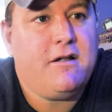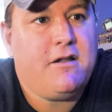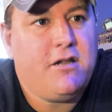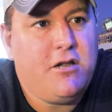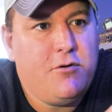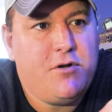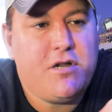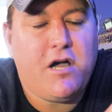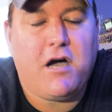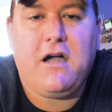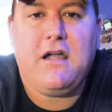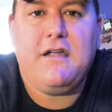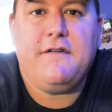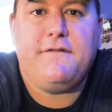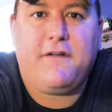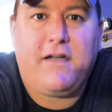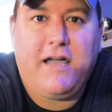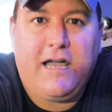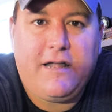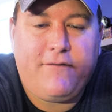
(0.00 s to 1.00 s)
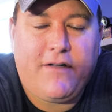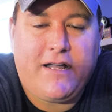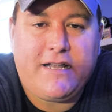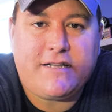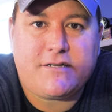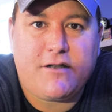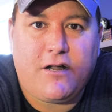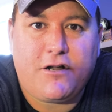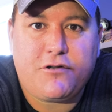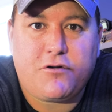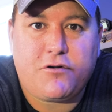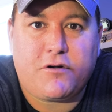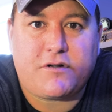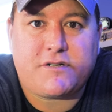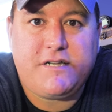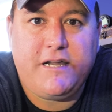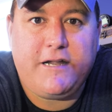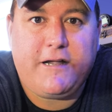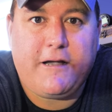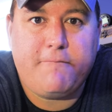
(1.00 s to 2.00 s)
You dive advanced nitrox
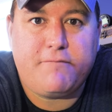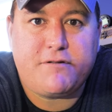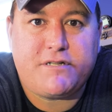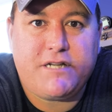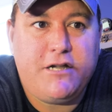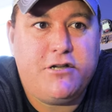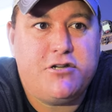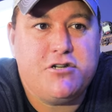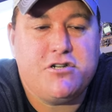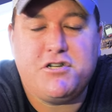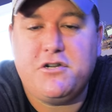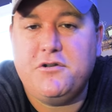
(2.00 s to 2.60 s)
deco procedures,